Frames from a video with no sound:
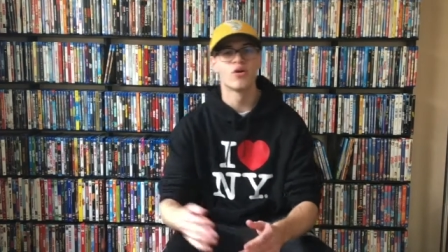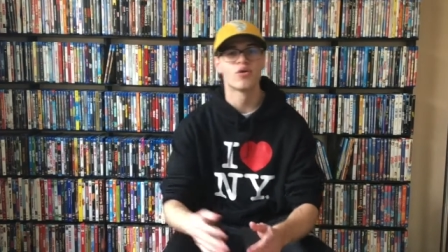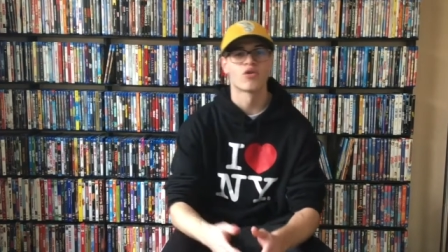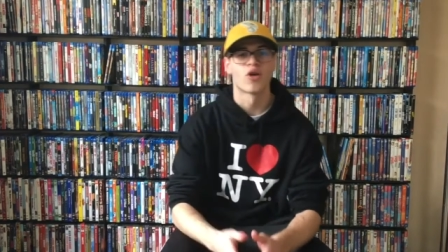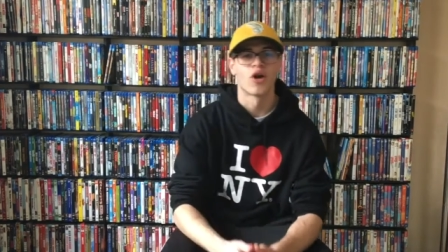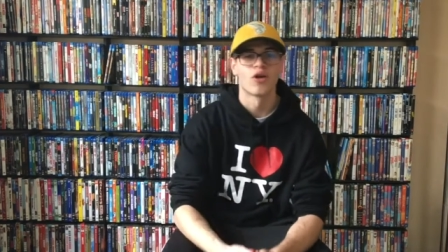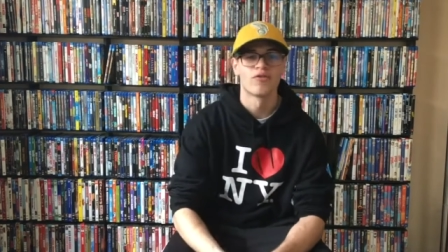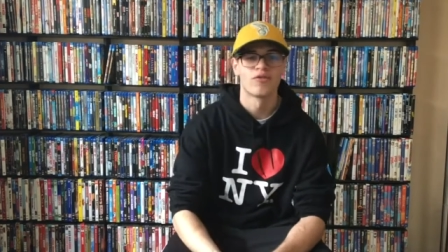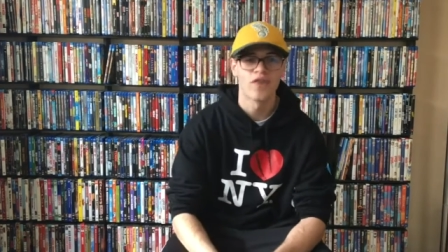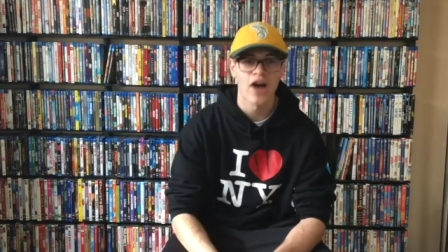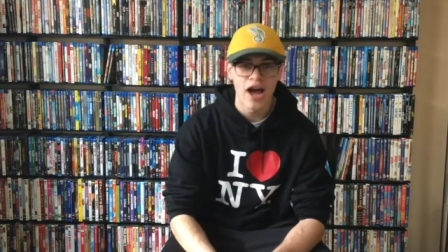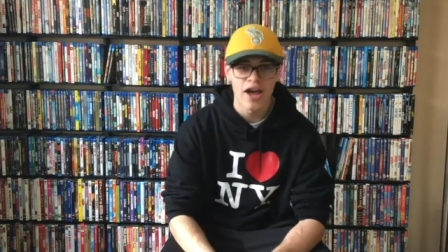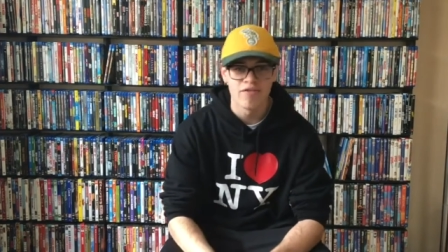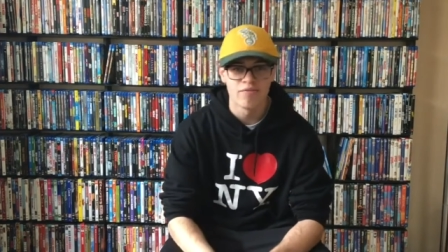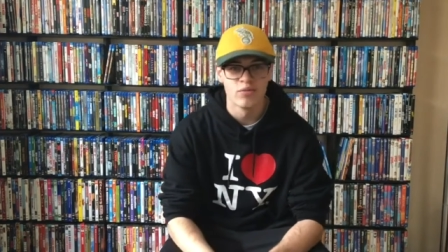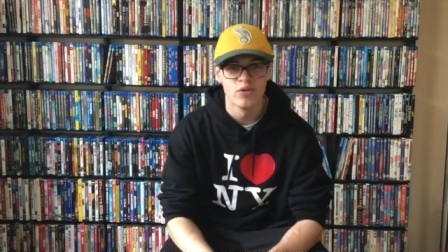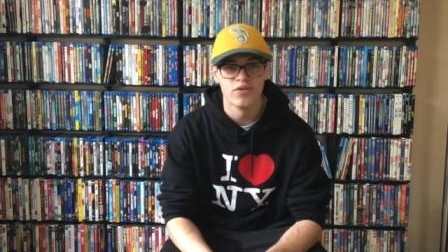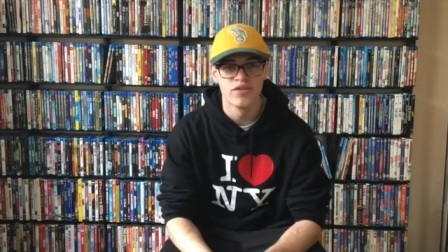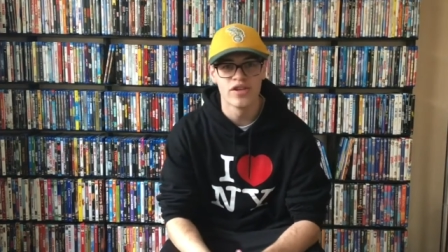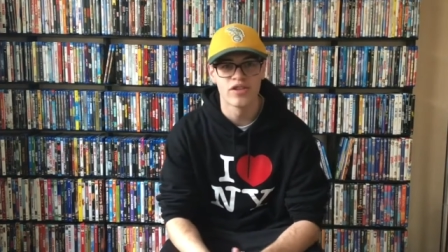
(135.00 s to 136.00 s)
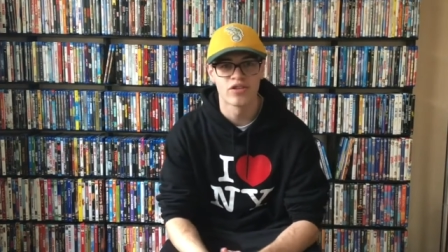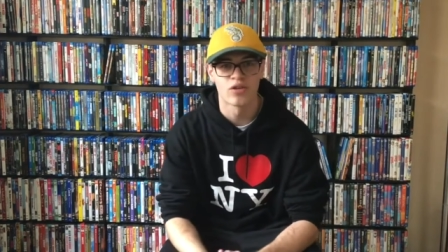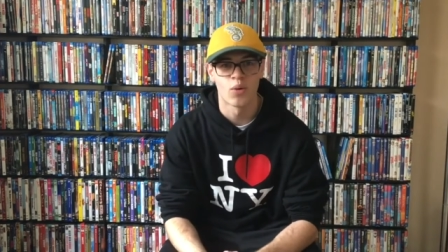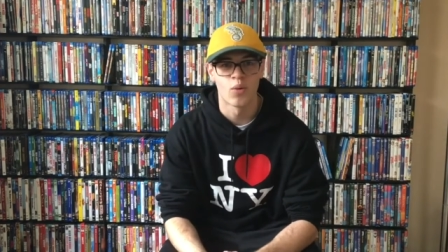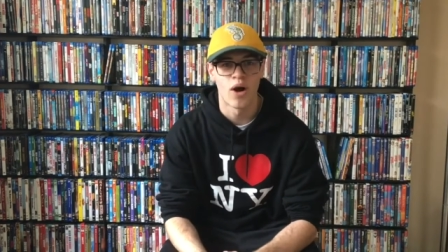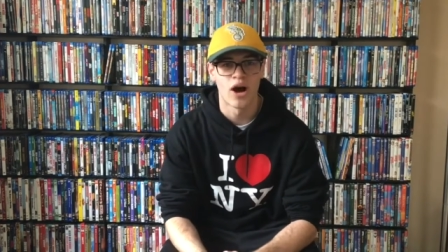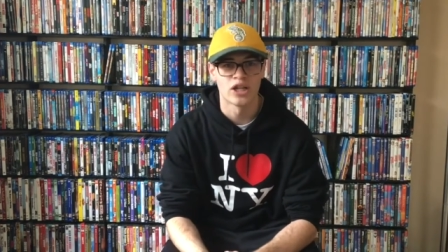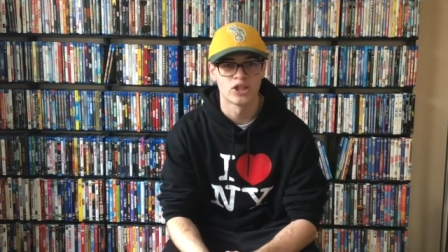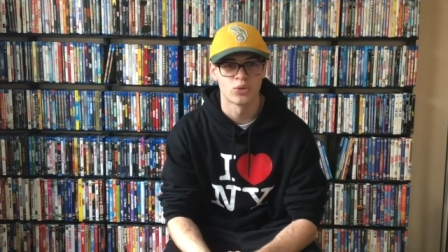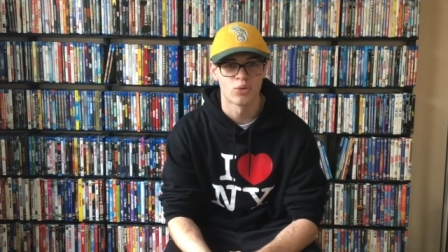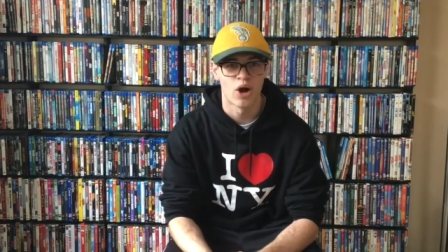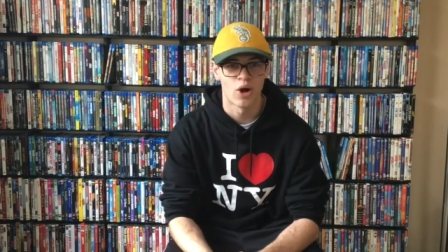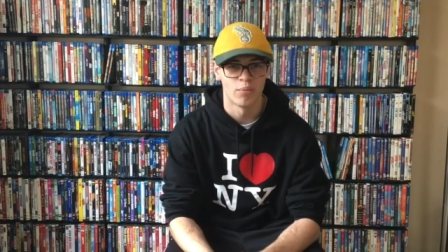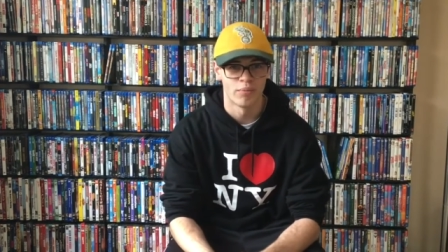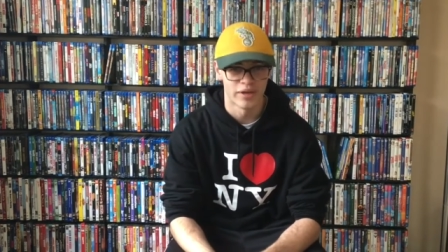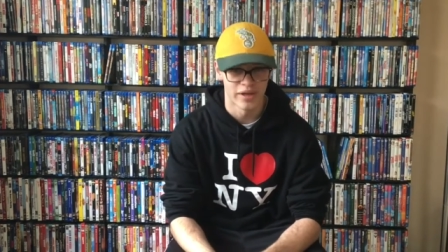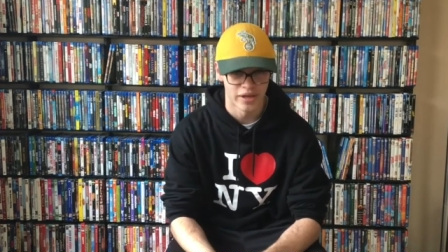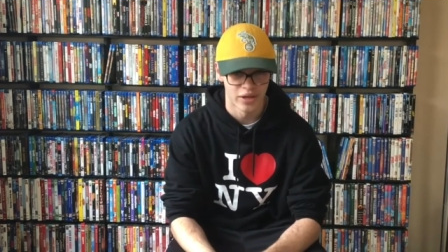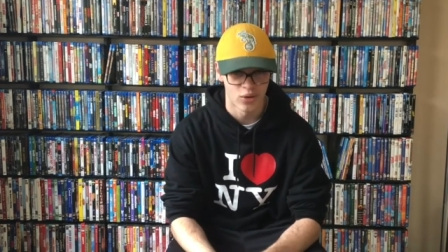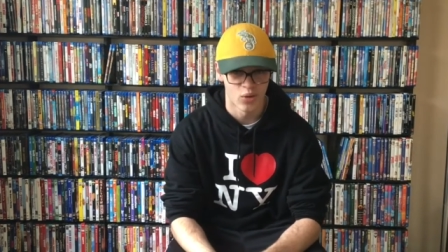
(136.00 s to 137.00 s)
Those are five movies to watch while
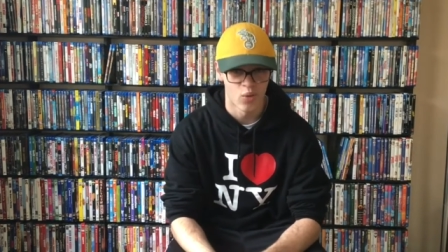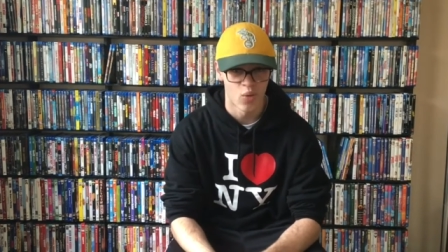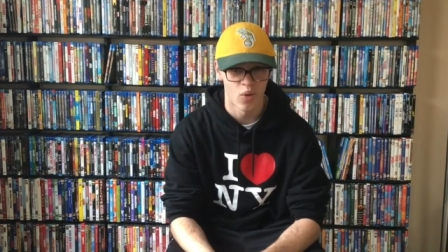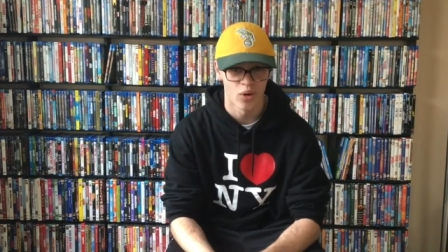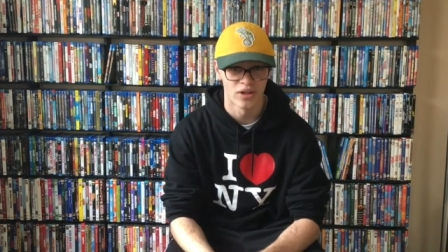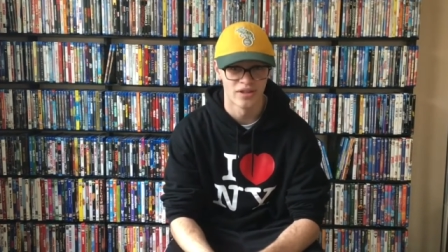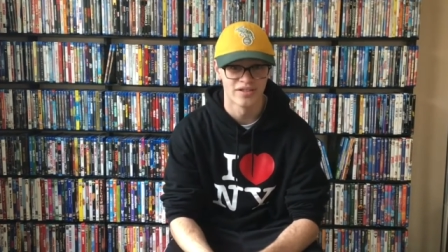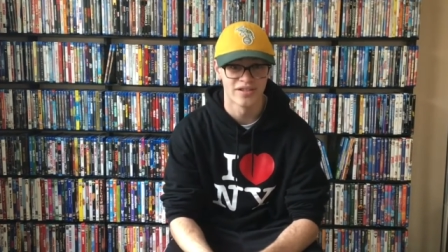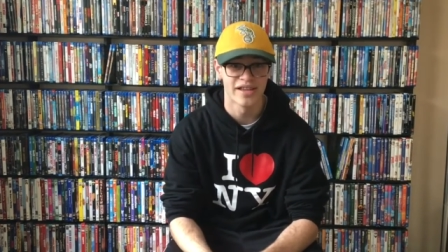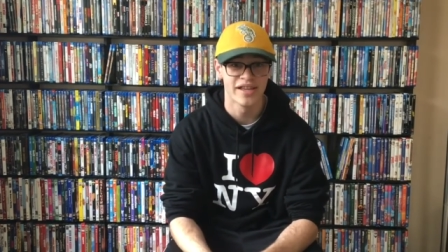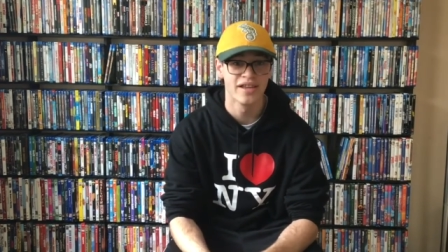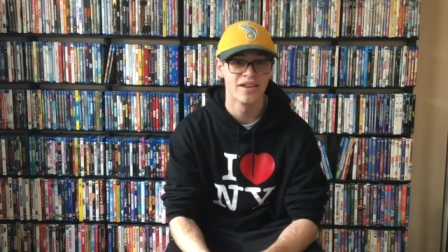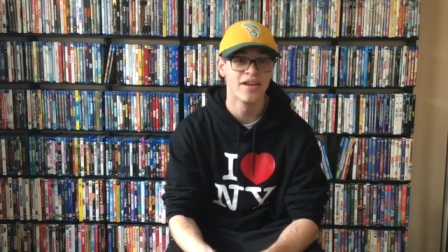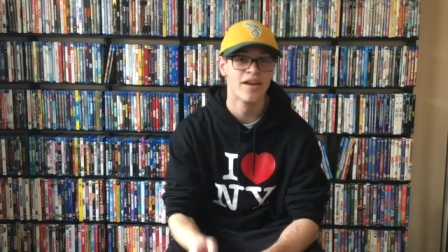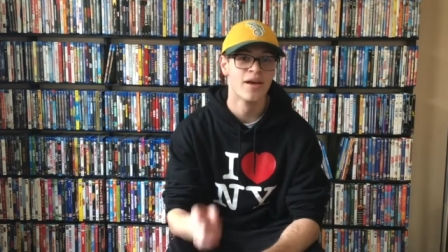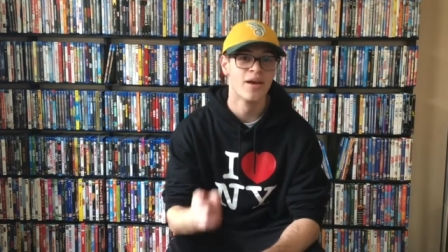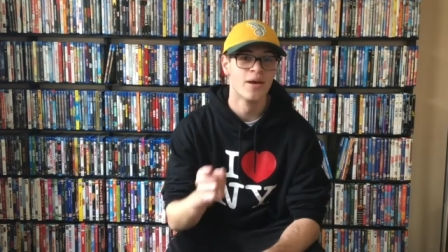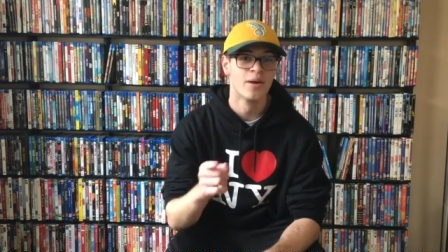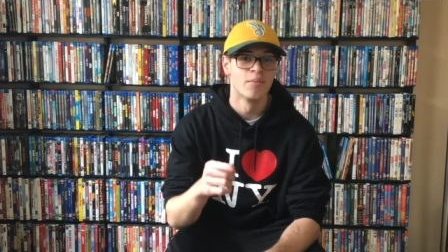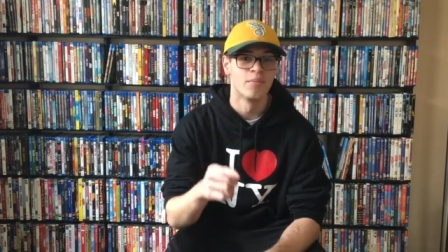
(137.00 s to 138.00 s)
being quarantined.